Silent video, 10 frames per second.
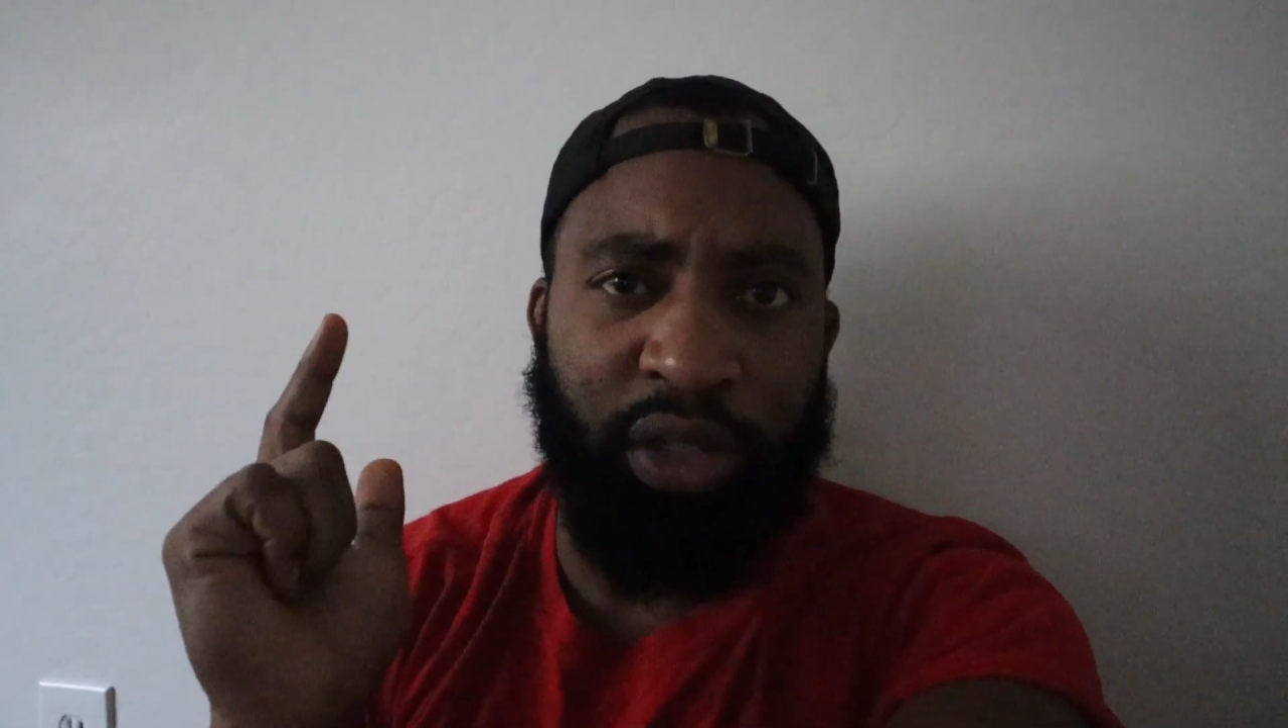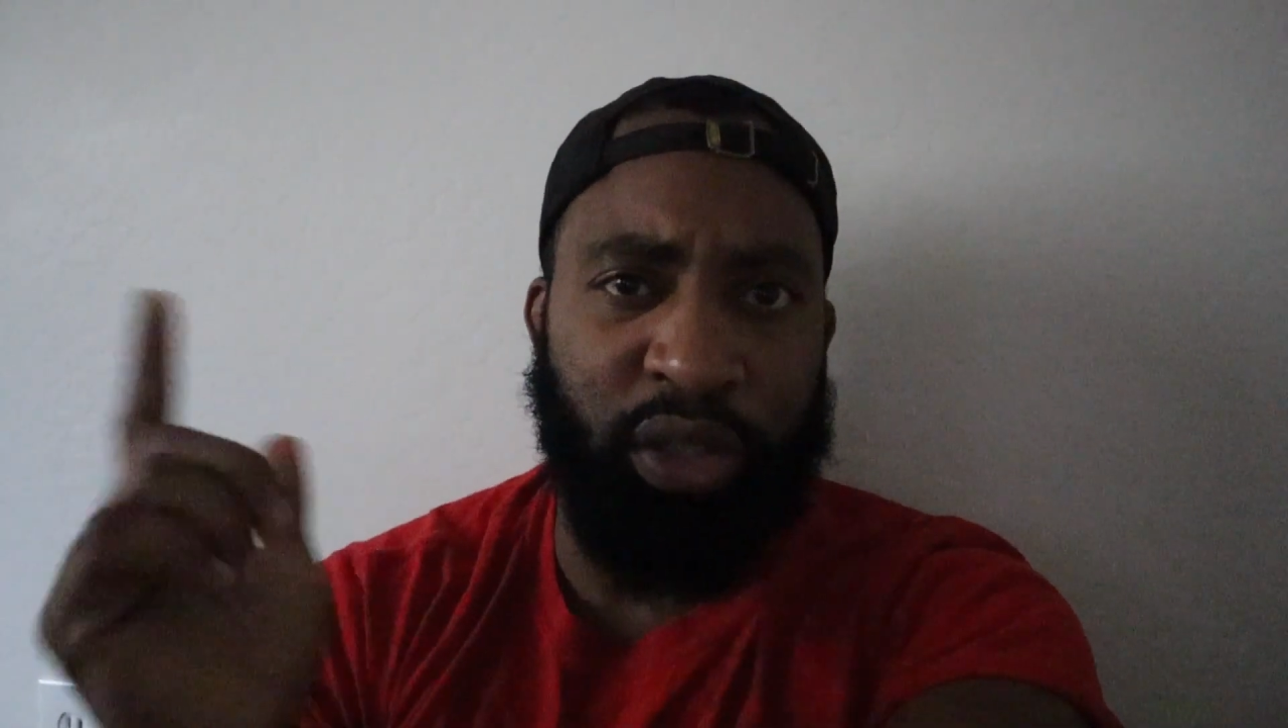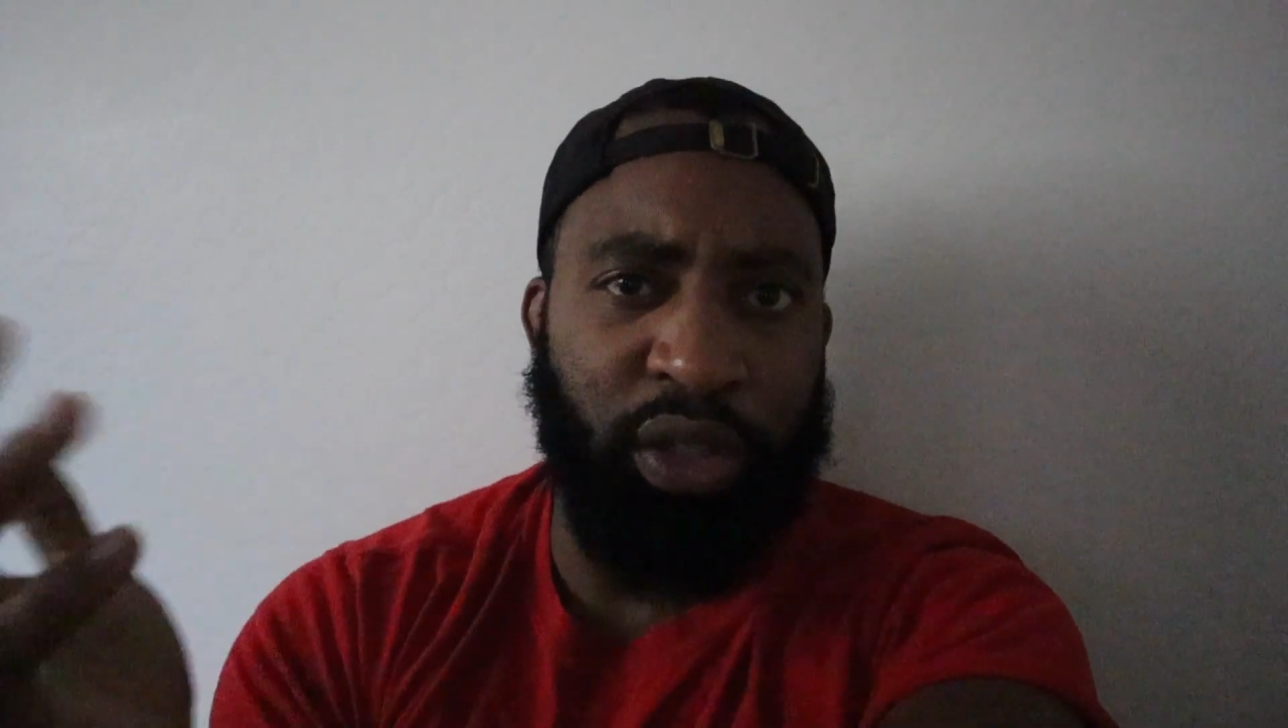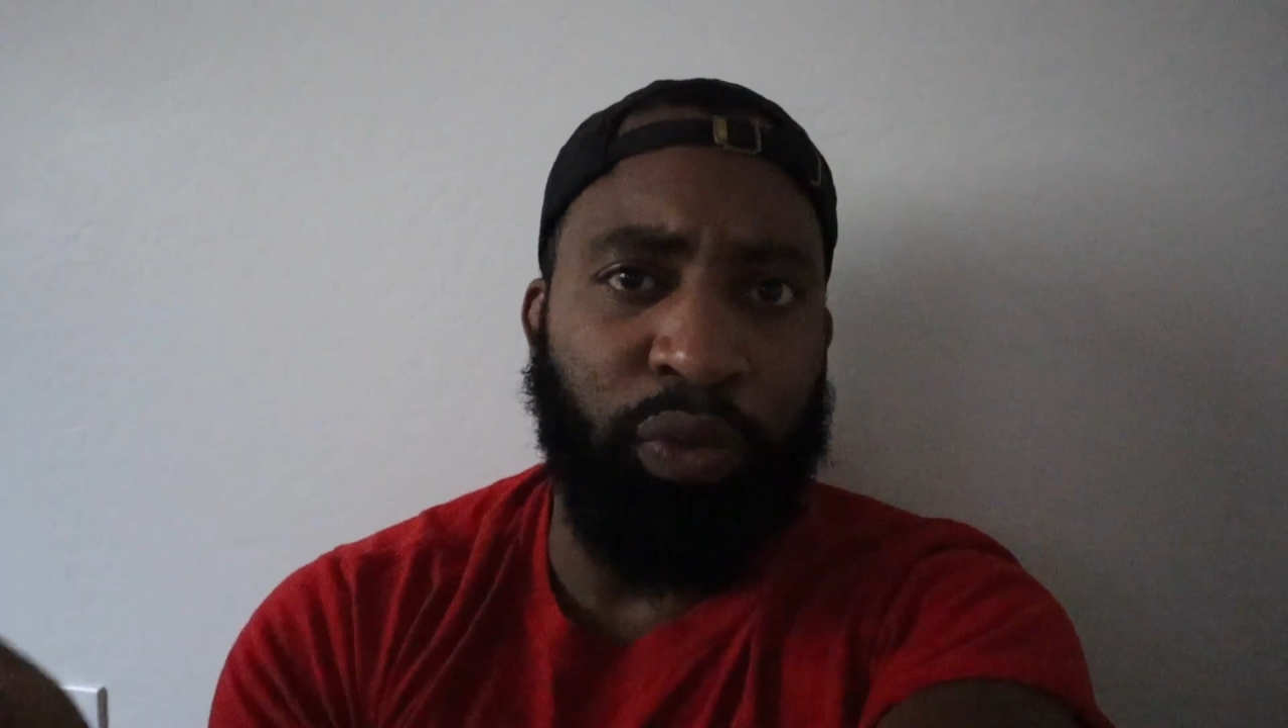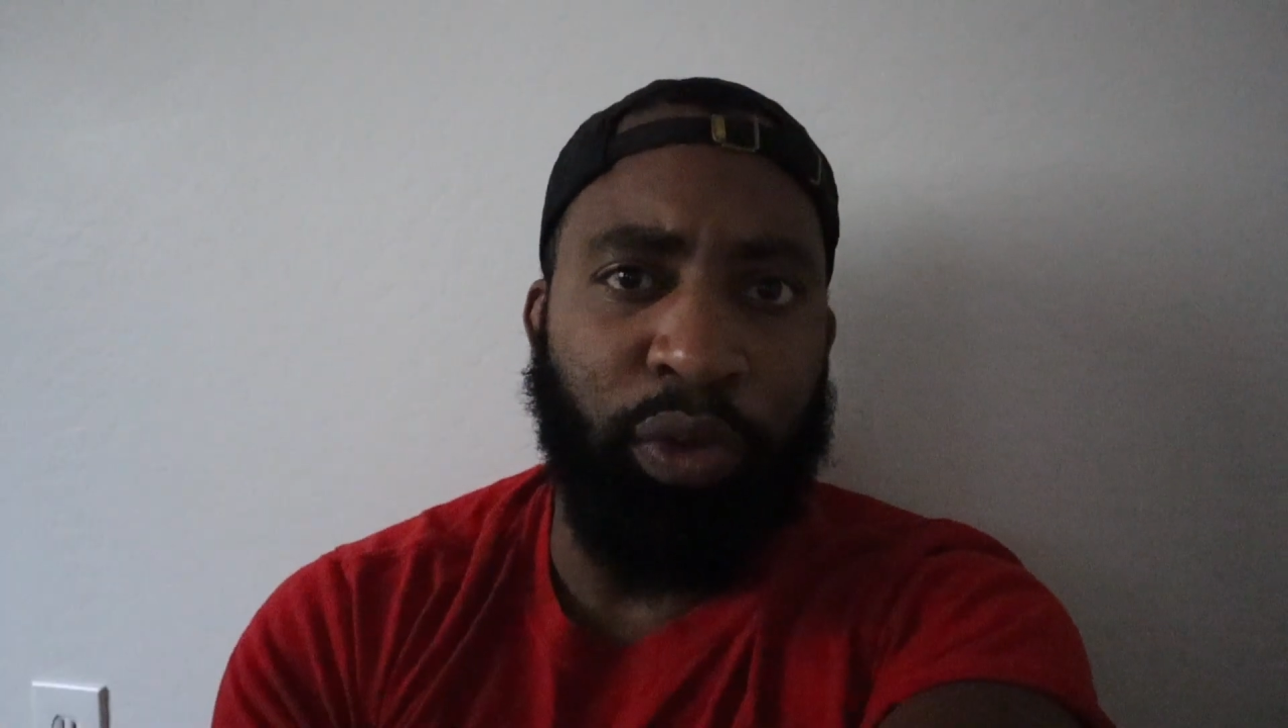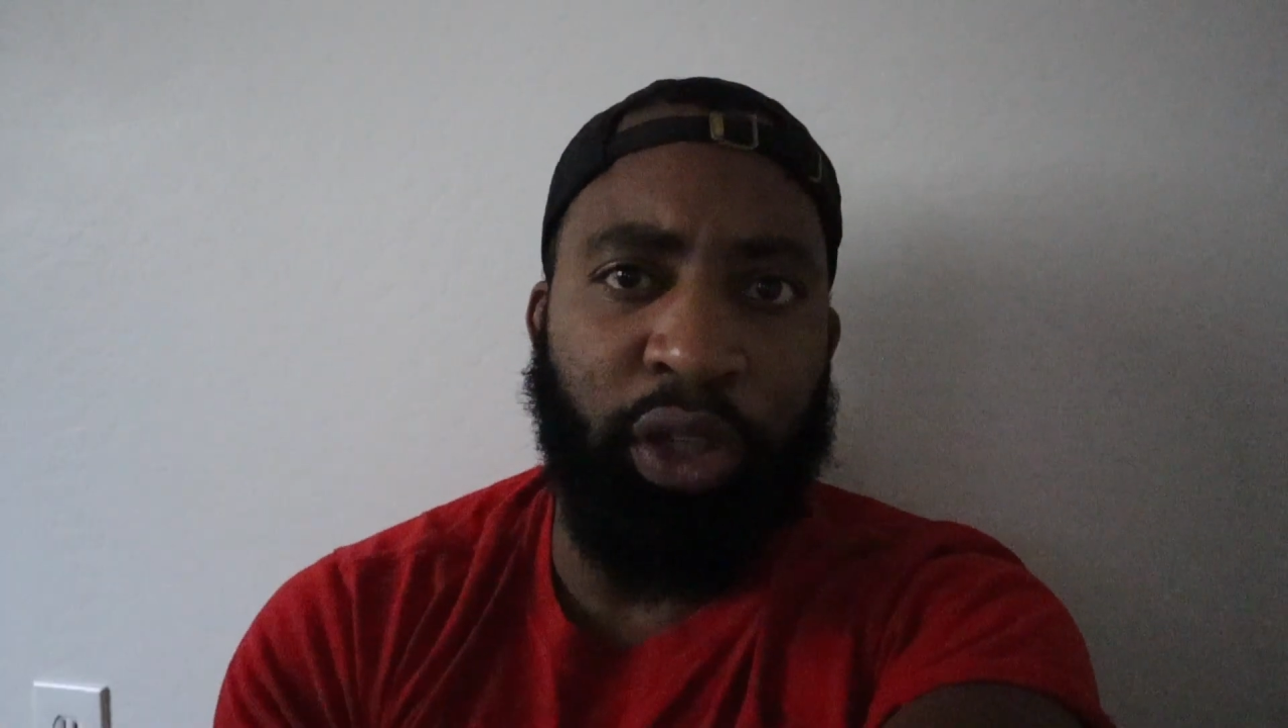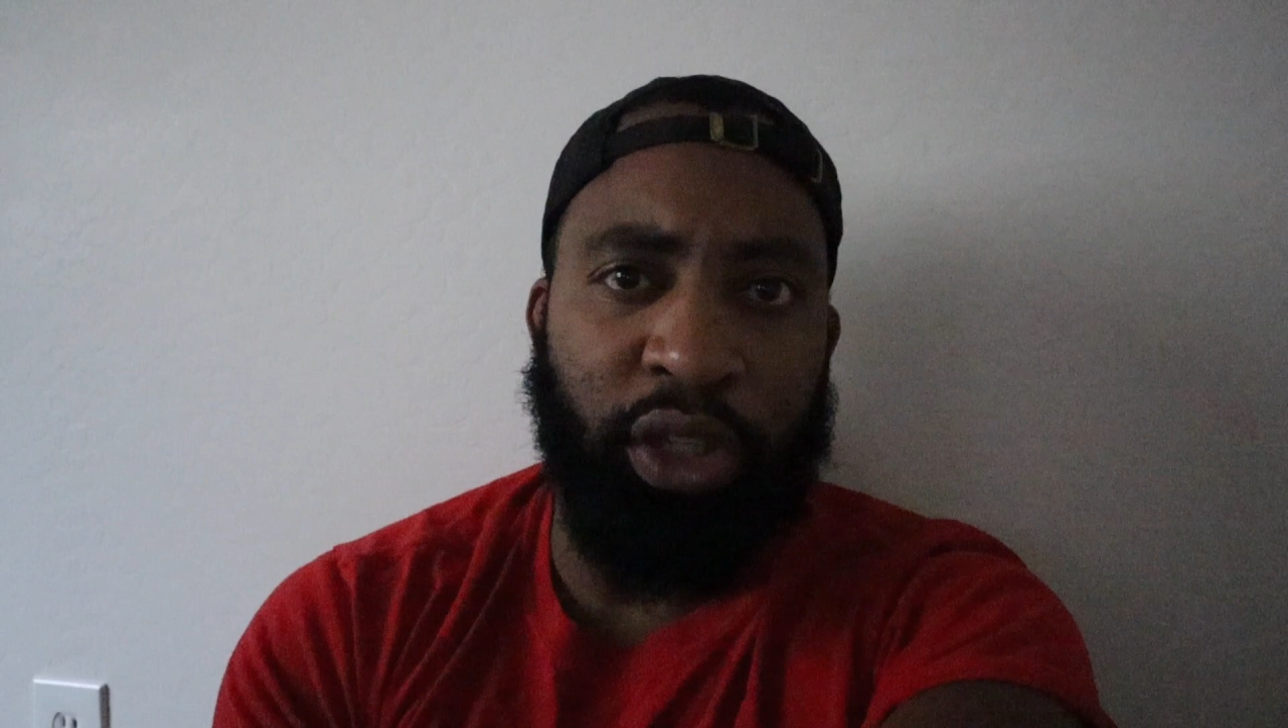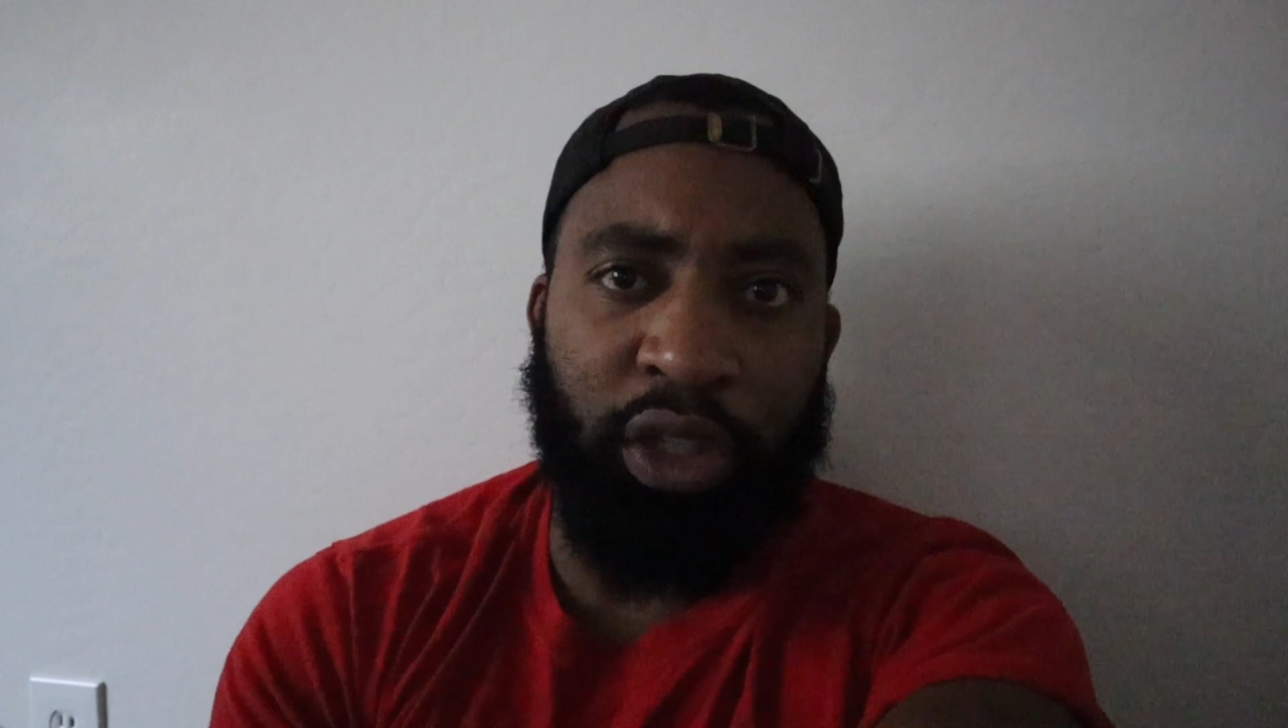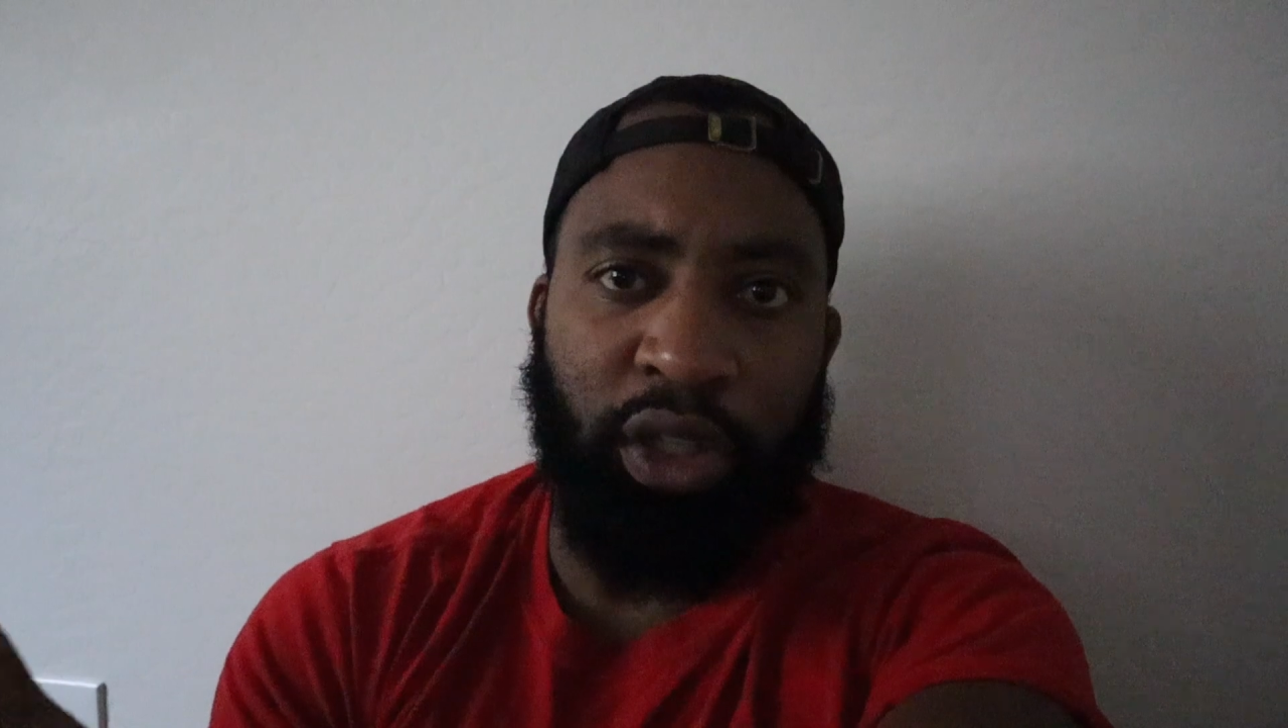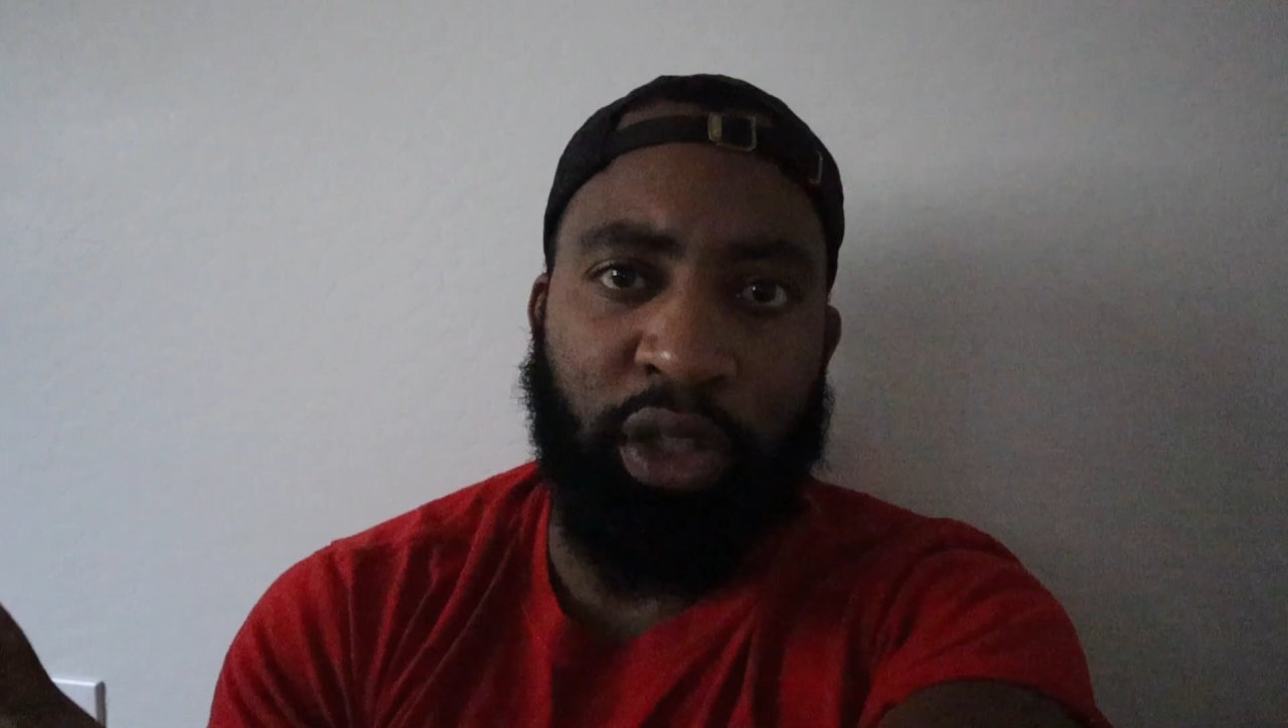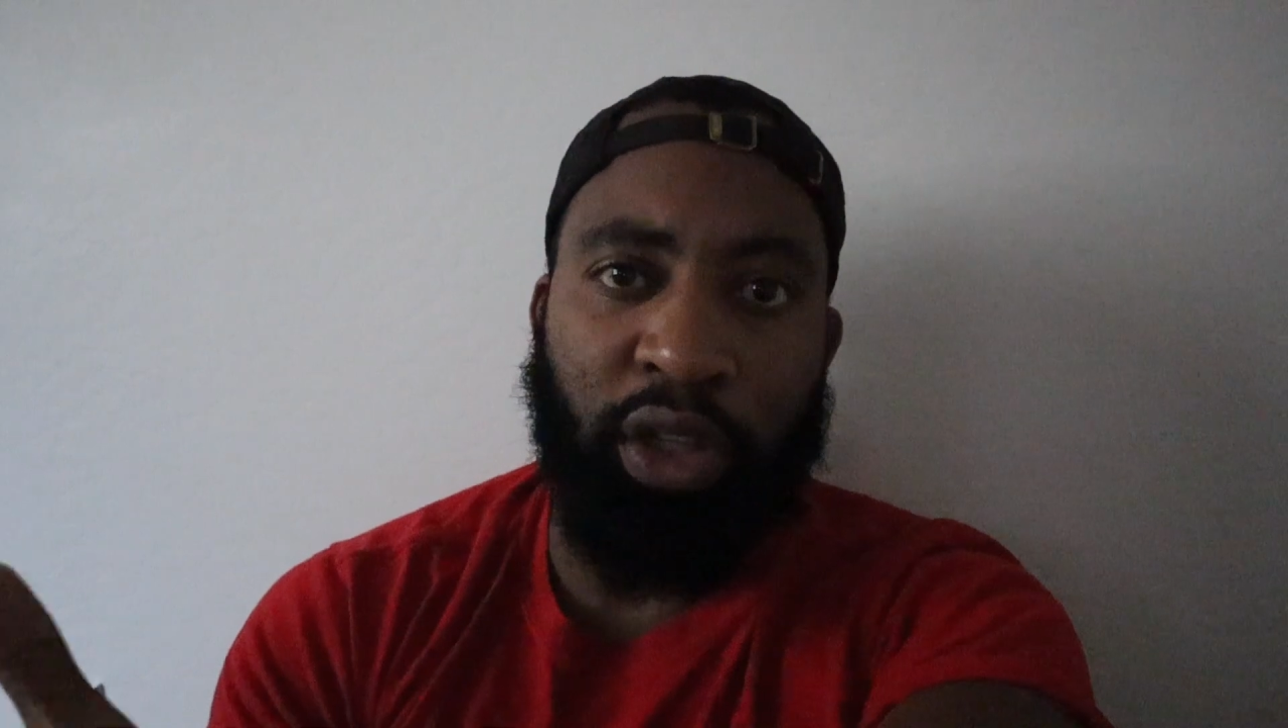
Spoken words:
is really